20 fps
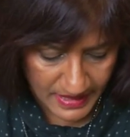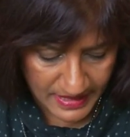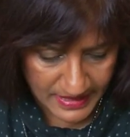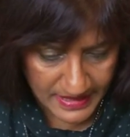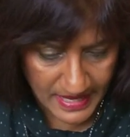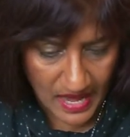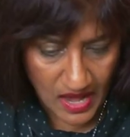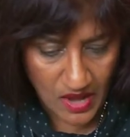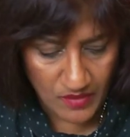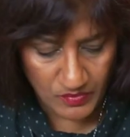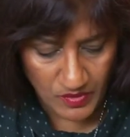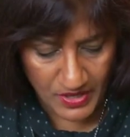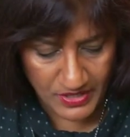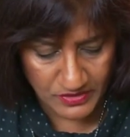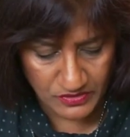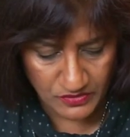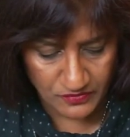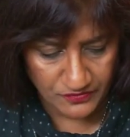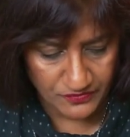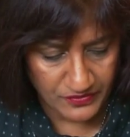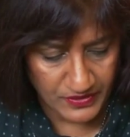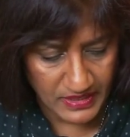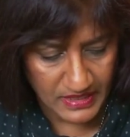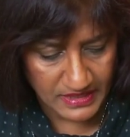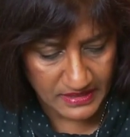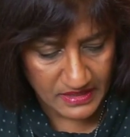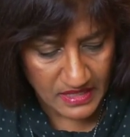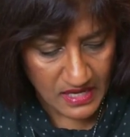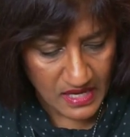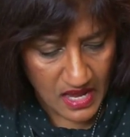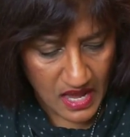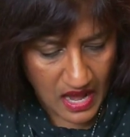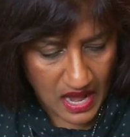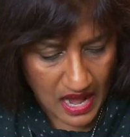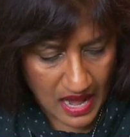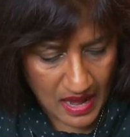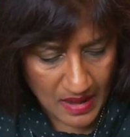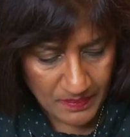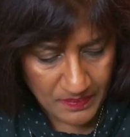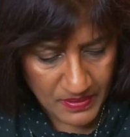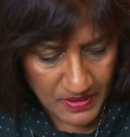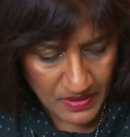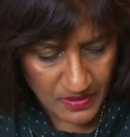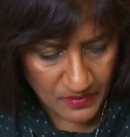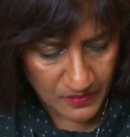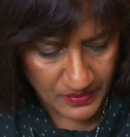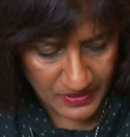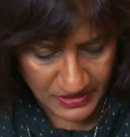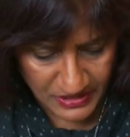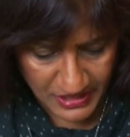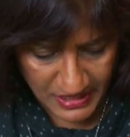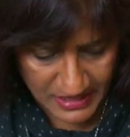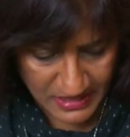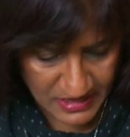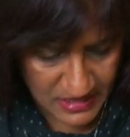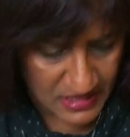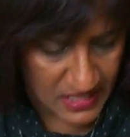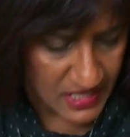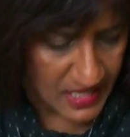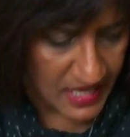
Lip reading: And now I'm going to fill it up with this